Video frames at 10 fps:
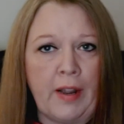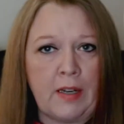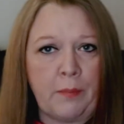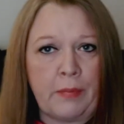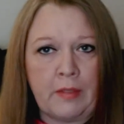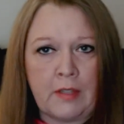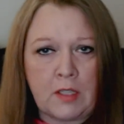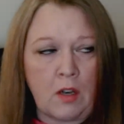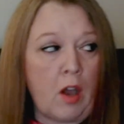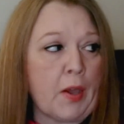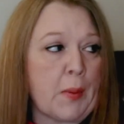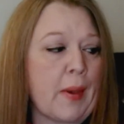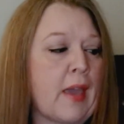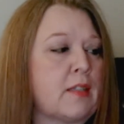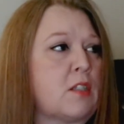around in this noggin of
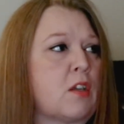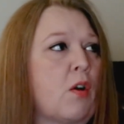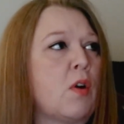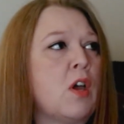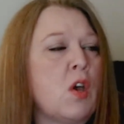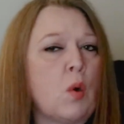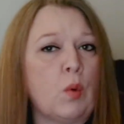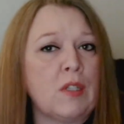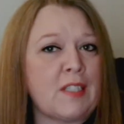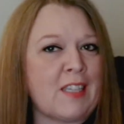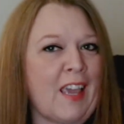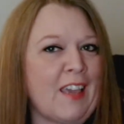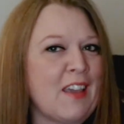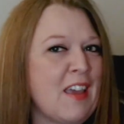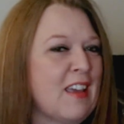mine, so we'll
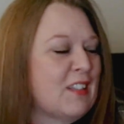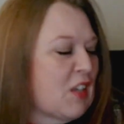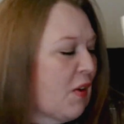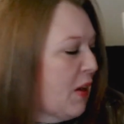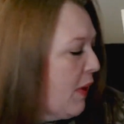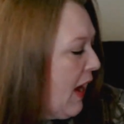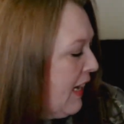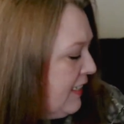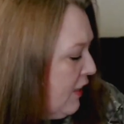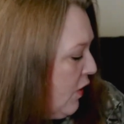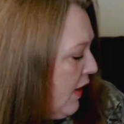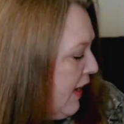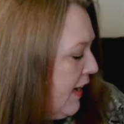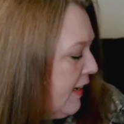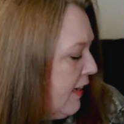see. So anyway, I did go
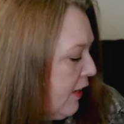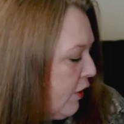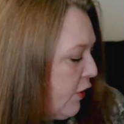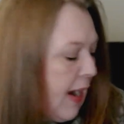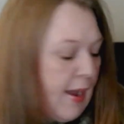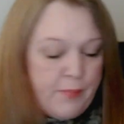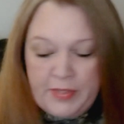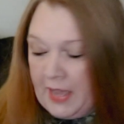ahead and grab